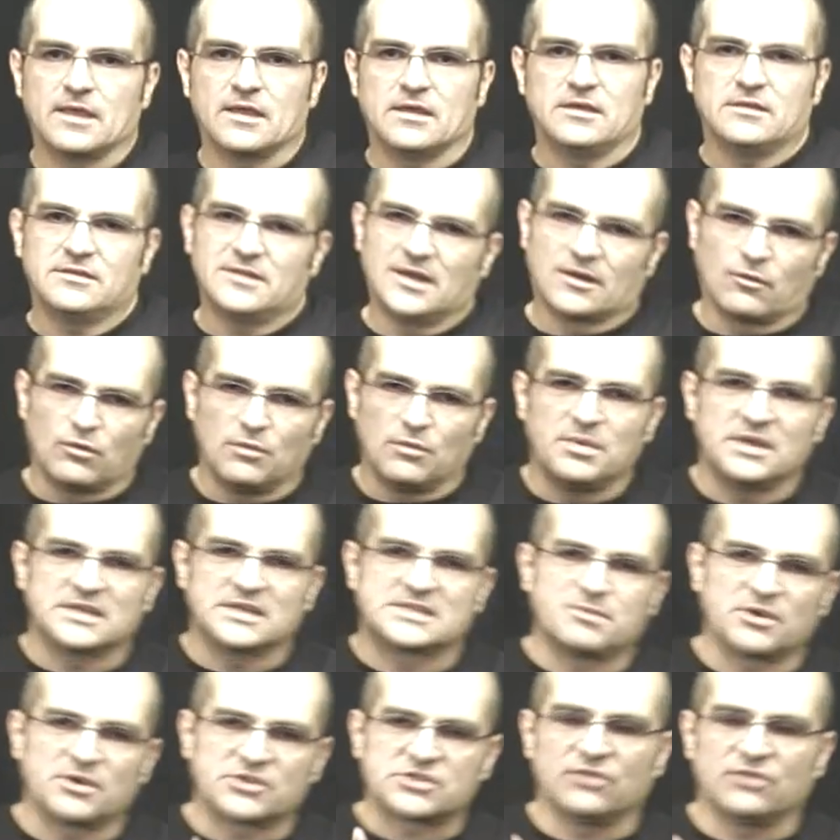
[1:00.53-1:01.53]
There will be a
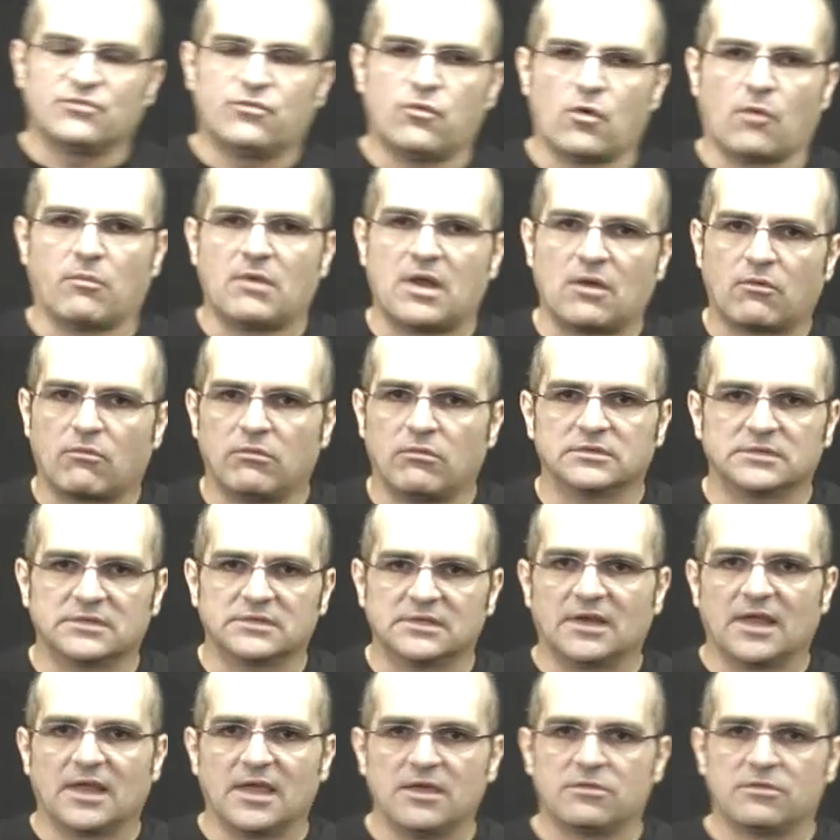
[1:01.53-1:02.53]
special formula called the
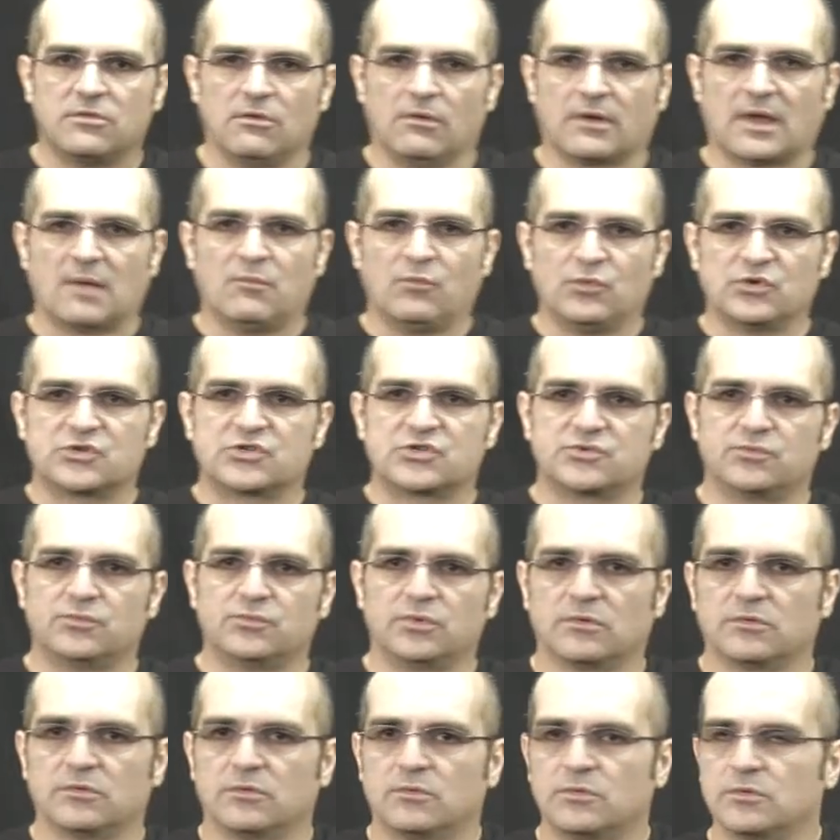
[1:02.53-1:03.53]
Delay Theorem, which
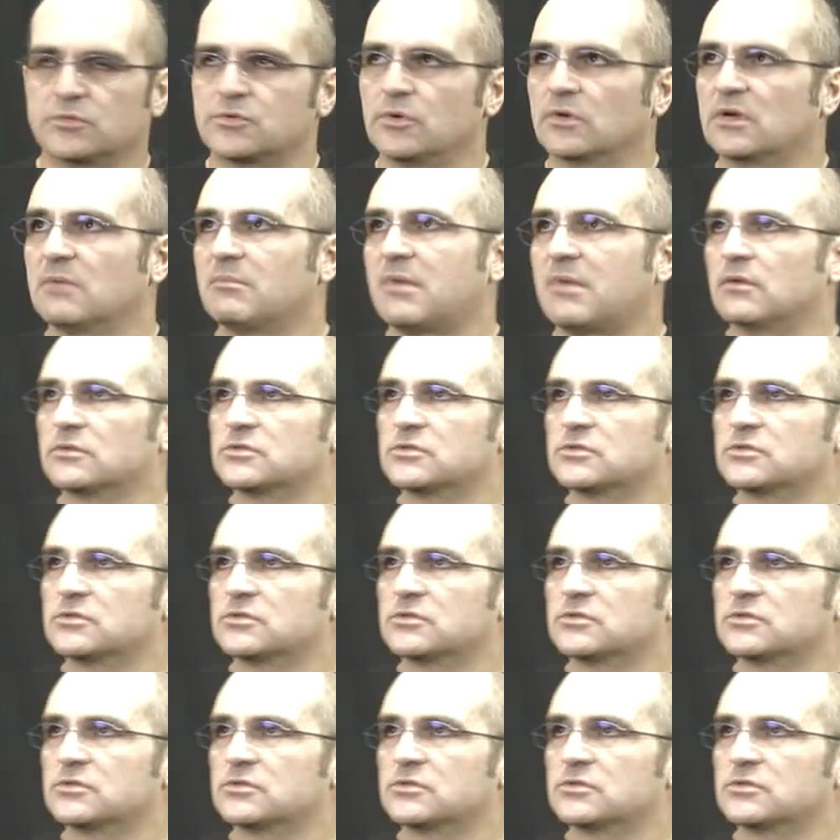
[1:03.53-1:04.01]
we'll talk about